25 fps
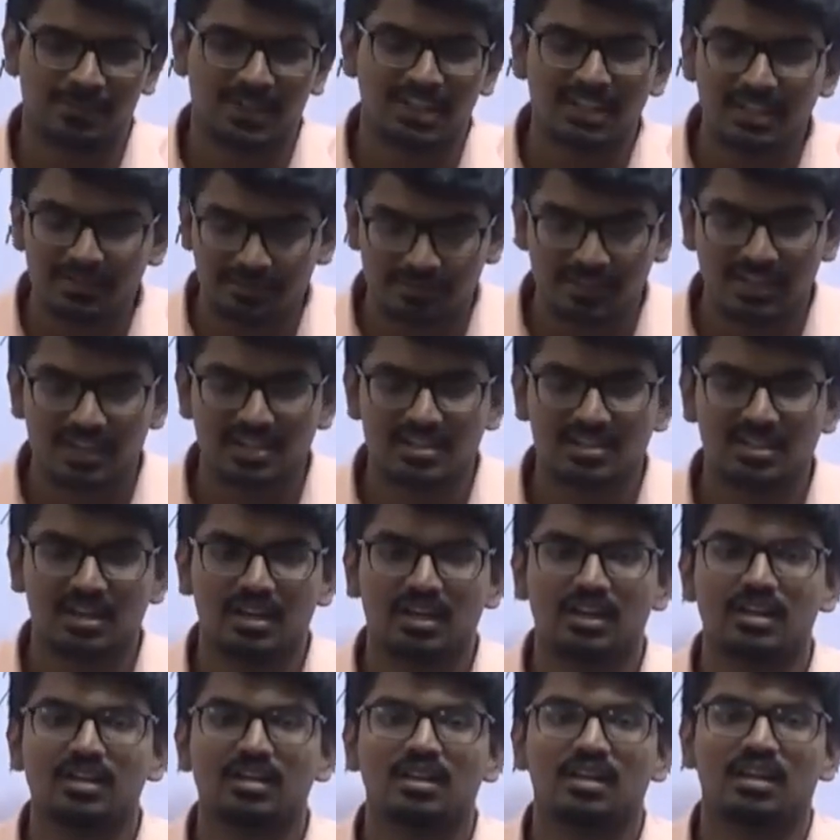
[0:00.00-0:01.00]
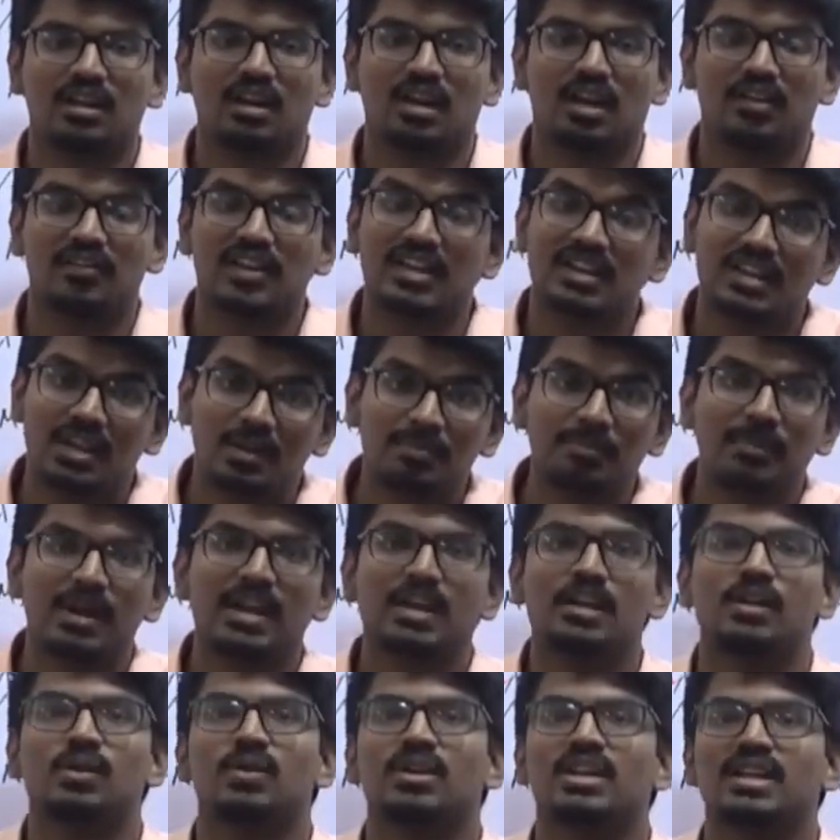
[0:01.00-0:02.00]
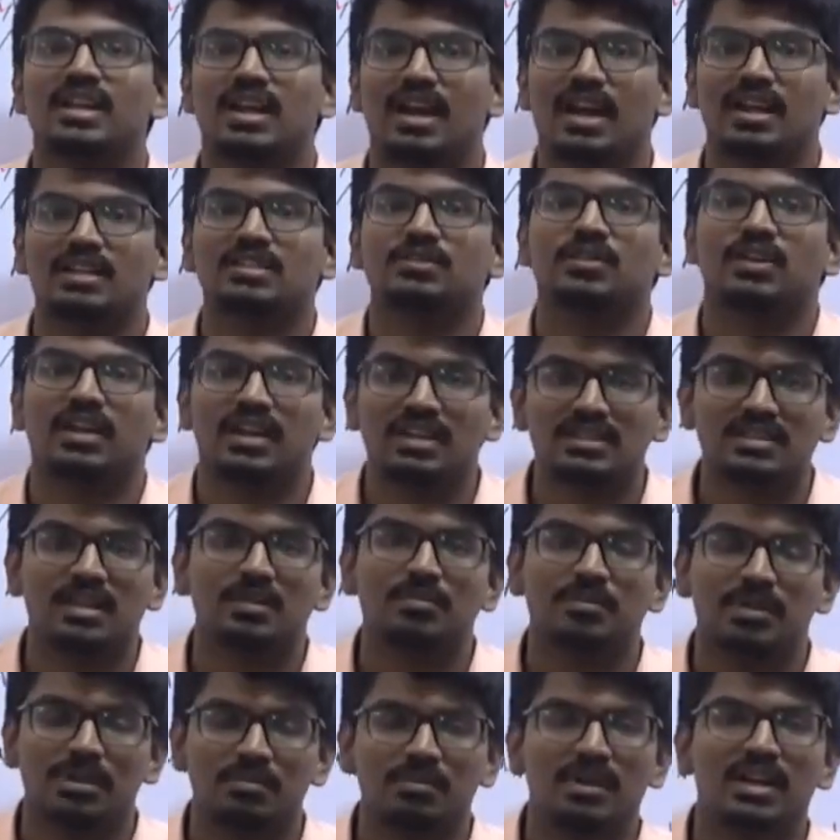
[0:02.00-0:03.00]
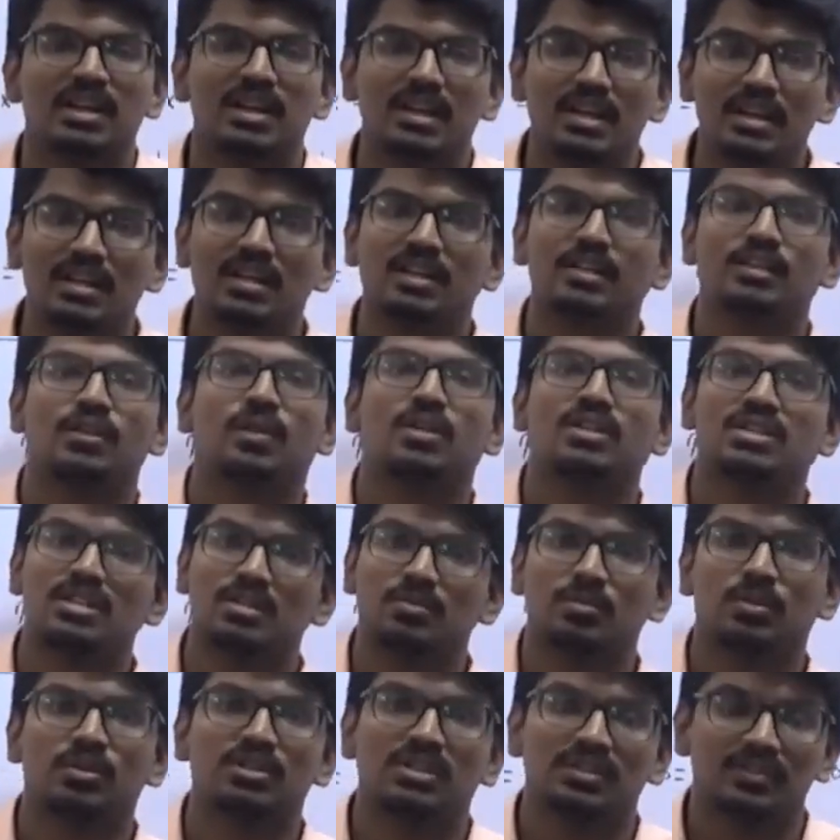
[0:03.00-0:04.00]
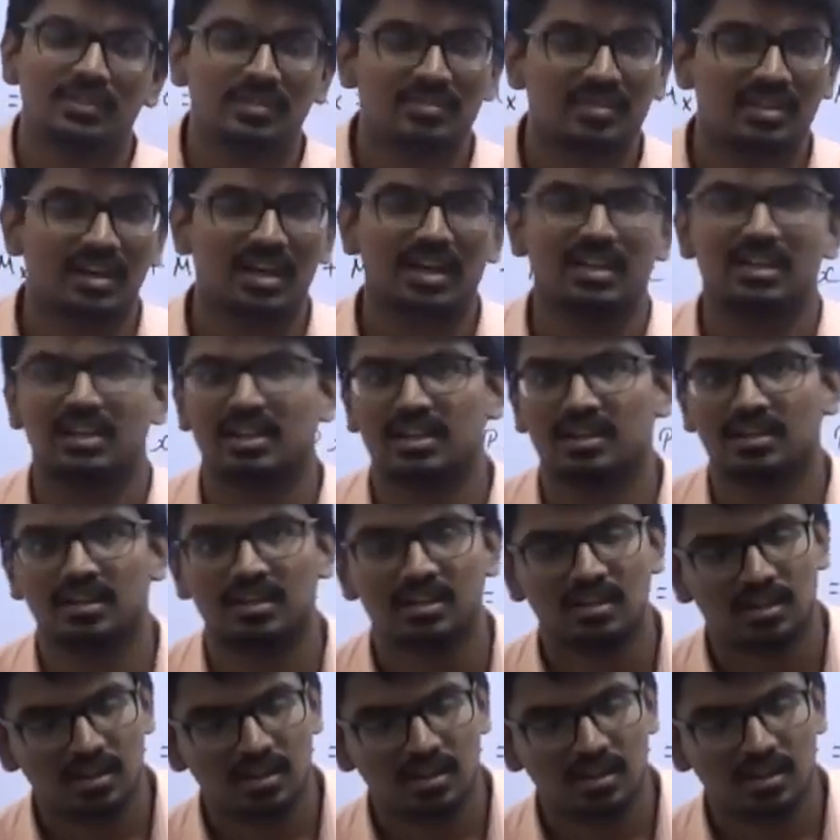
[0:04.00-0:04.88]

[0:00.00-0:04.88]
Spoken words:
deflection when combined loading acts. For example, bending and torsion, both of them are acting.